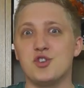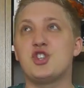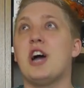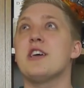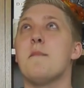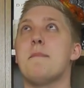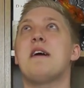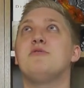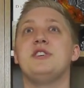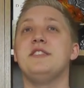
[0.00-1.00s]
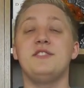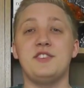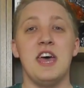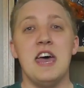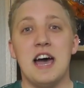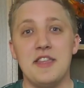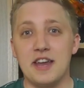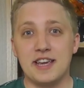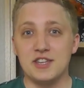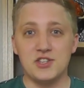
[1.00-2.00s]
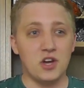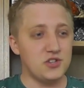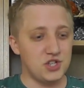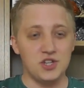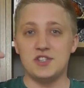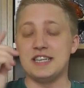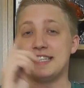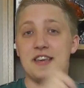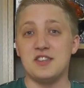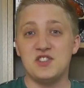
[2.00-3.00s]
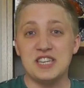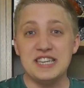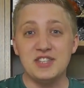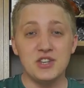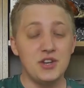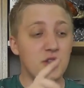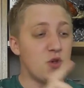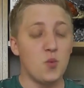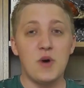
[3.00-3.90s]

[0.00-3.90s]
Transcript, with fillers: or giant mountains, and then I can start to choose things like the season, the